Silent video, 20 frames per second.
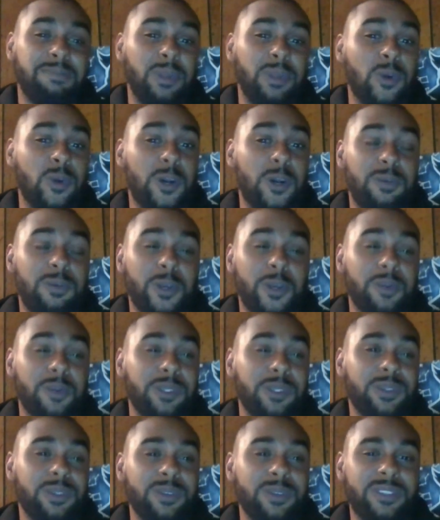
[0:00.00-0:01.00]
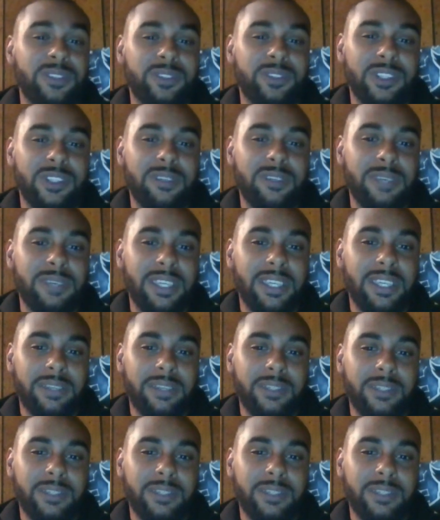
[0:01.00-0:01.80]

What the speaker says: blew up on the recruiting trail, man.